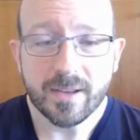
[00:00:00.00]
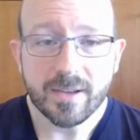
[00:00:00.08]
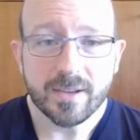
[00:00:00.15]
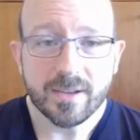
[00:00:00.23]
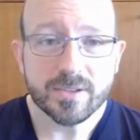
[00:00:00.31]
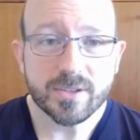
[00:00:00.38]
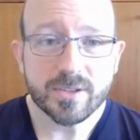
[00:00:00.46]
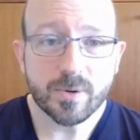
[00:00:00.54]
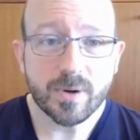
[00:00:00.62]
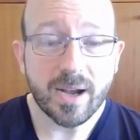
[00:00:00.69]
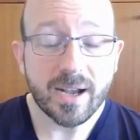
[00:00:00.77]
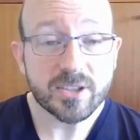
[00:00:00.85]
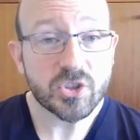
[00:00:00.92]
So
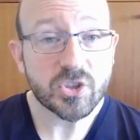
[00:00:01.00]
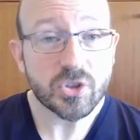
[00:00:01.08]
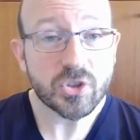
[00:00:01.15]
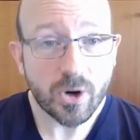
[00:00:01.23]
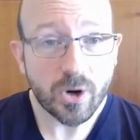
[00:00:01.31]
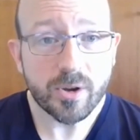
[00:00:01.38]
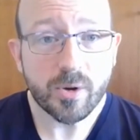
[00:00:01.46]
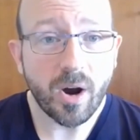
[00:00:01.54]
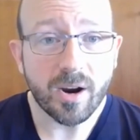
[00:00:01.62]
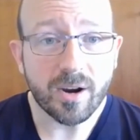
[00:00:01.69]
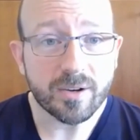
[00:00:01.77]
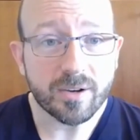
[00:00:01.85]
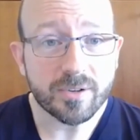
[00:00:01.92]
start where you
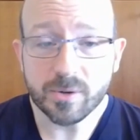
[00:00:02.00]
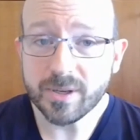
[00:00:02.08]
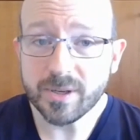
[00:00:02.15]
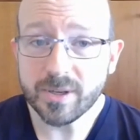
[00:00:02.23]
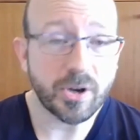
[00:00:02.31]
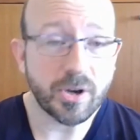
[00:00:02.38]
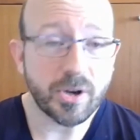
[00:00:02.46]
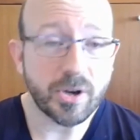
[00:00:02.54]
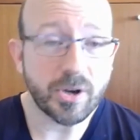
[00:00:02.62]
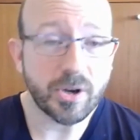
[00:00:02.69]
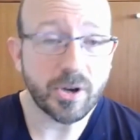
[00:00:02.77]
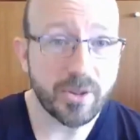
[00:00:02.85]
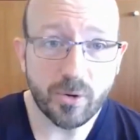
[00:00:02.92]
are. Don't get daunted
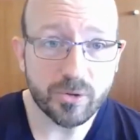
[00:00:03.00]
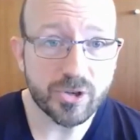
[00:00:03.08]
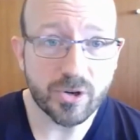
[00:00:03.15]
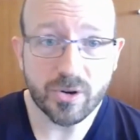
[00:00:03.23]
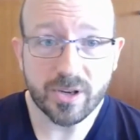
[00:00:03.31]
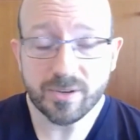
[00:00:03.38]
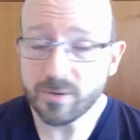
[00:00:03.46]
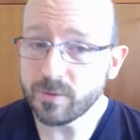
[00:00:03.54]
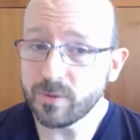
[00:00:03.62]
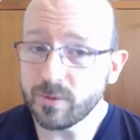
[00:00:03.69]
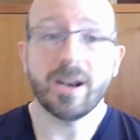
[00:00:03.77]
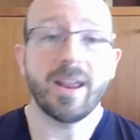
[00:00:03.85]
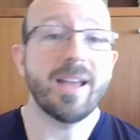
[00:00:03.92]
by the whole journey. Don't
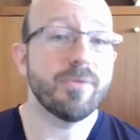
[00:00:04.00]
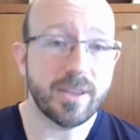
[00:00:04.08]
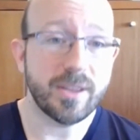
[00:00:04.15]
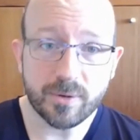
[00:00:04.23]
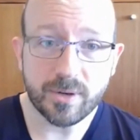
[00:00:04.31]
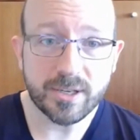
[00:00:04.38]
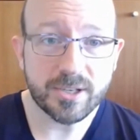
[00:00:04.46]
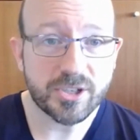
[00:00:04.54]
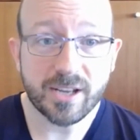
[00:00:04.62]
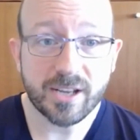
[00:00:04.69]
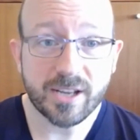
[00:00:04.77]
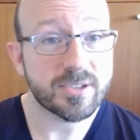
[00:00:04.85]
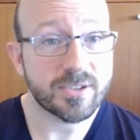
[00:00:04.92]
look at everything you need to
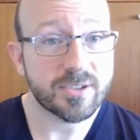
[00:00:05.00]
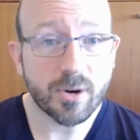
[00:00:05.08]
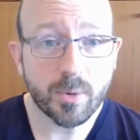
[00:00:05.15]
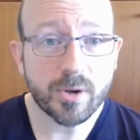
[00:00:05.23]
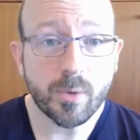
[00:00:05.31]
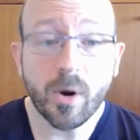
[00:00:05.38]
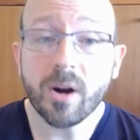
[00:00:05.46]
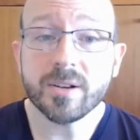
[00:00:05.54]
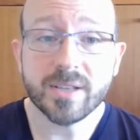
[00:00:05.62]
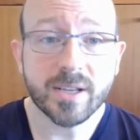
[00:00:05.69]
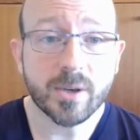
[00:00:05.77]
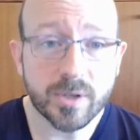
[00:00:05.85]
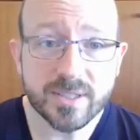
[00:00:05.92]
change. Start where you are and
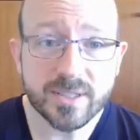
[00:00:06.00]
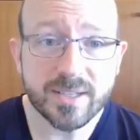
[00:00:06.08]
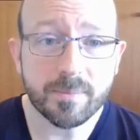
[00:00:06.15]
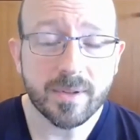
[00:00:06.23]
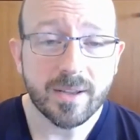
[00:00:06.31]
take one step.